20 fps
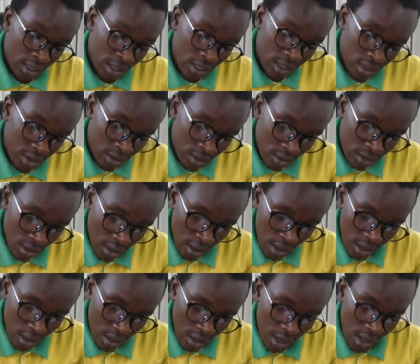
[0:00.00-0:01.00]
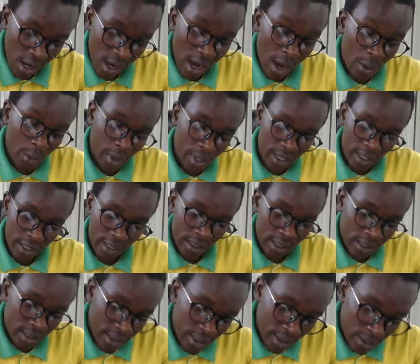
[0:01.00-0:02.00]
it is a
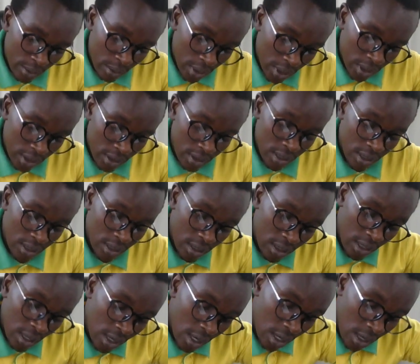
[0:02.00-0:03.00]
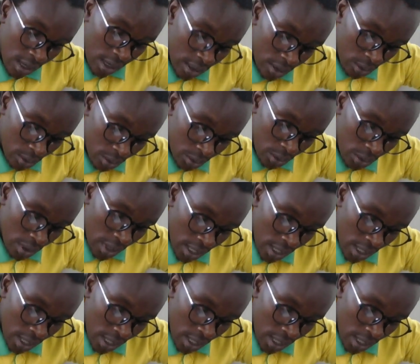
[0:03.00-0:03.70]
well-narrated one. And also,